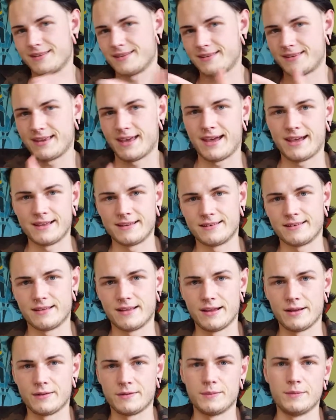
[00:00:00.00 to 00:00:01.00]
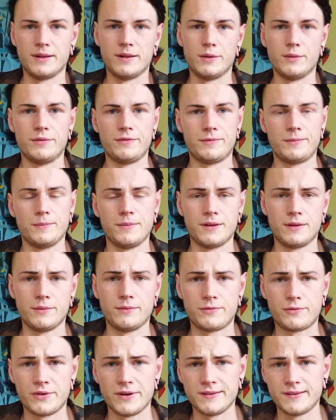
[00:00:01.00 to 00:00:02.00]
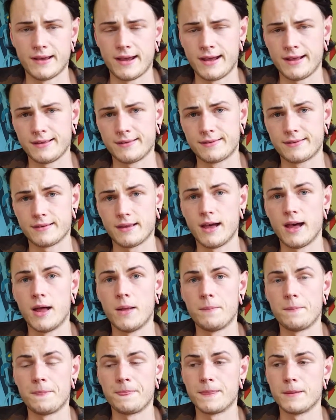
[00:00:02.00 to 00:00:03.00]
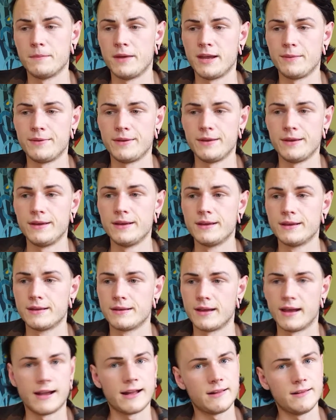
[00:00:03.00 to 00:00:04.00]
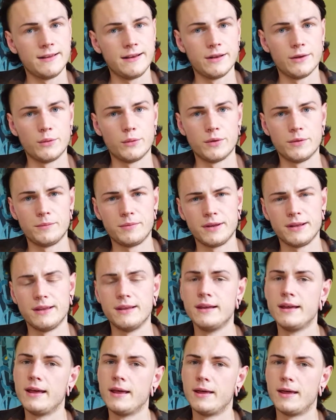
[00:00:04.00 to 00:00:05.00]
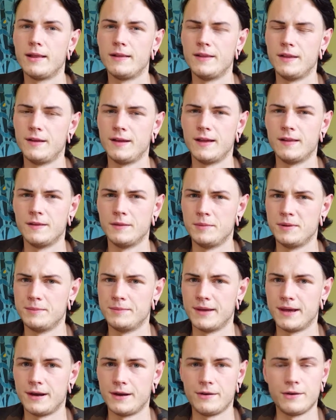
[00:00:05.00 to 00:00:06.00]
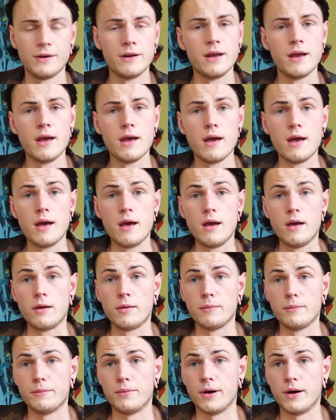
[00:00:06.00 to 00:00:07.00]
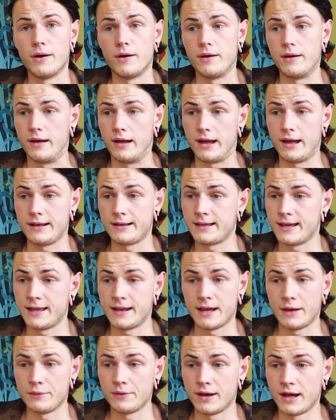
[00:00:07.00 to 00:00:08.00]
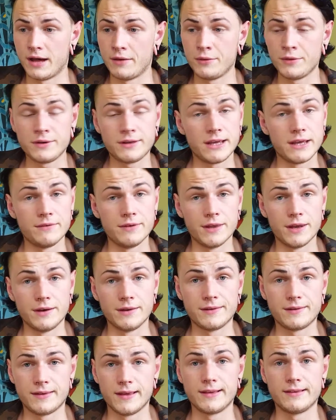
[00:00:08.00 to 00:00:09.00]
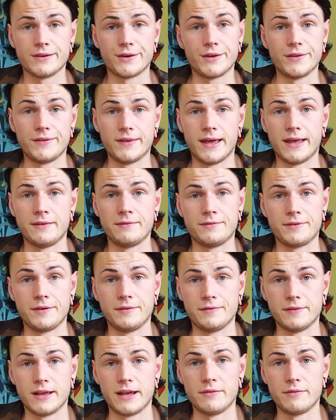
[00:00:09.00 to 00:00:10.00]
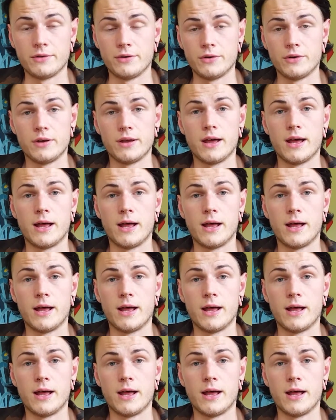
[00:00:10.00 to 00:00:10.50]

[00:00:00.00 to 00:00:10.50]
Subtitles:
tanks, like the Melo 3 tanks. Maybe a Clito would be a little bit better. But again, I would give it 6 out of 10 for the flavor.